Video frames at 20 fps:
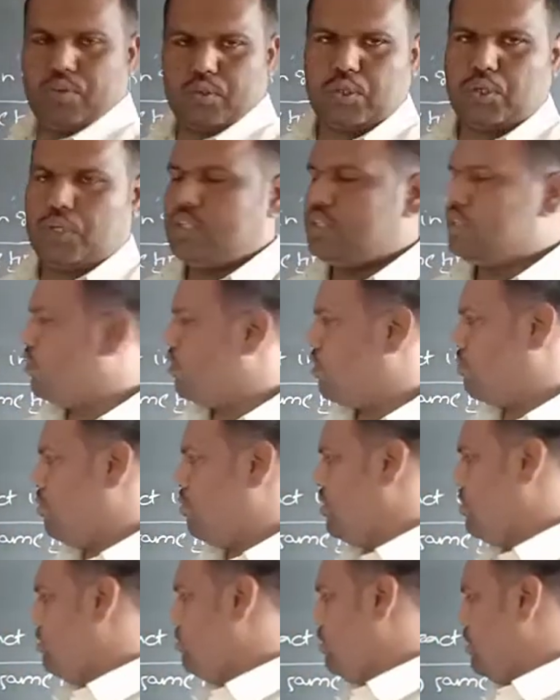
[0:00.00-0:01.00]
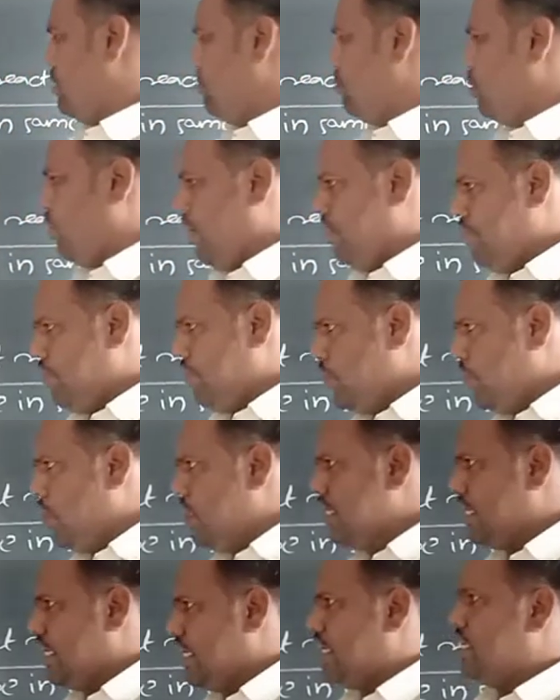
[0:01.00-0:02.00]
or 1 mole of quanta.
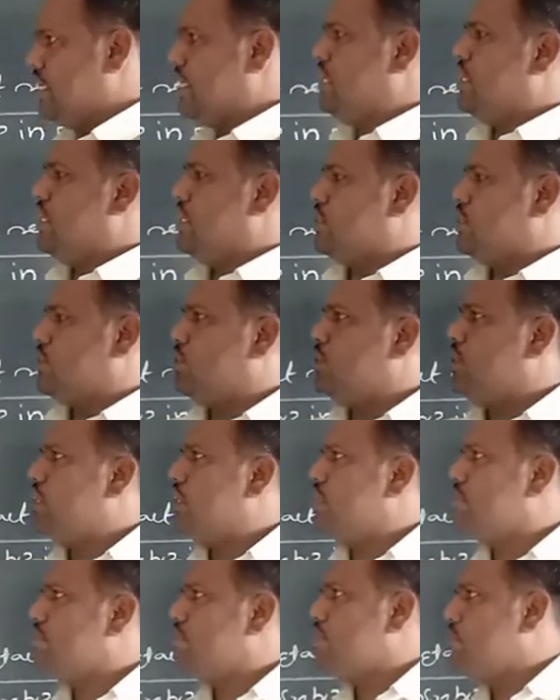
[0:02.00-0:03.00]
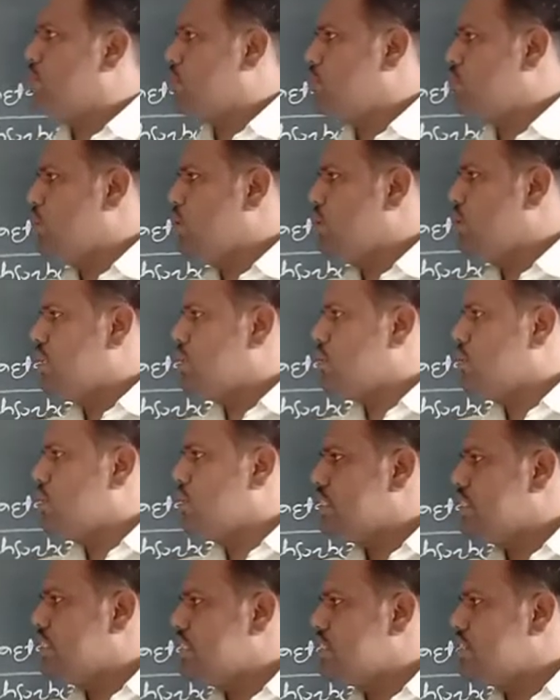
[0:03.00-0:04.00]
So for molar
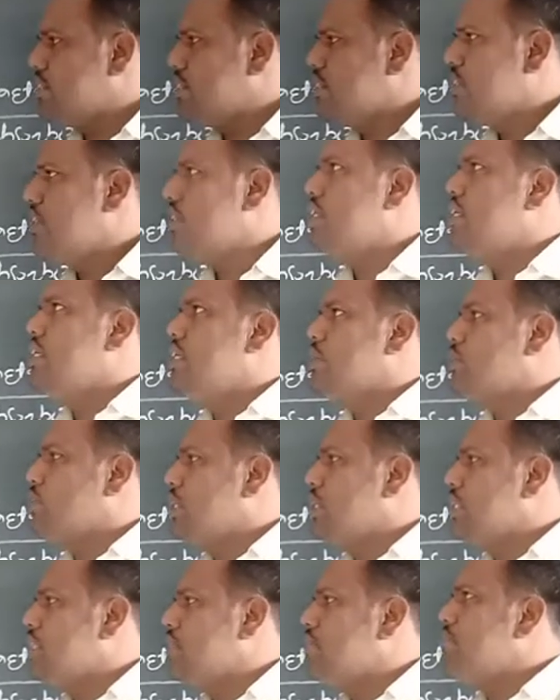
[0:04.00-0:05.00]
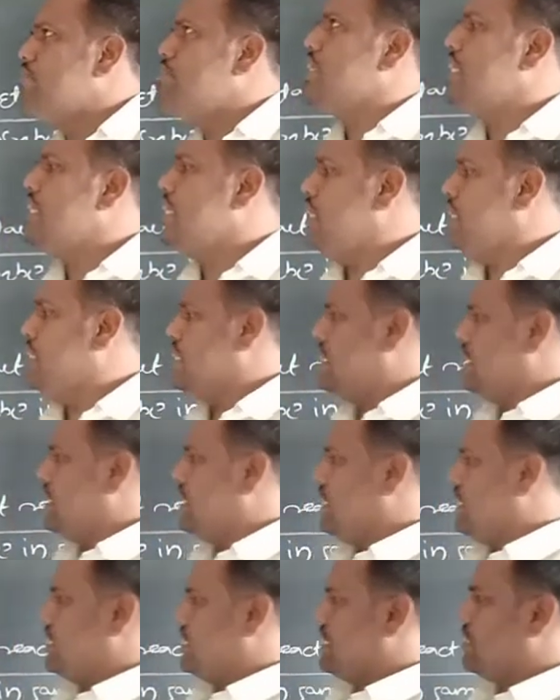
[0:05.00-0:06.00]
quantities, quantum yield is
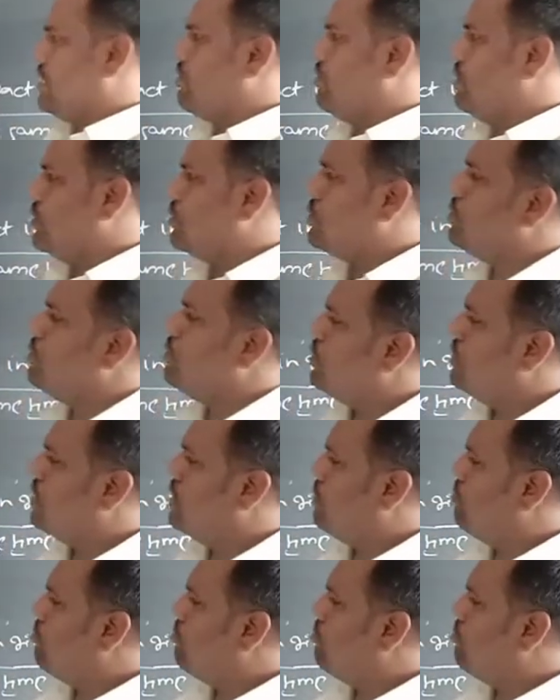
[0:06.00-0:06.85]
equal to number of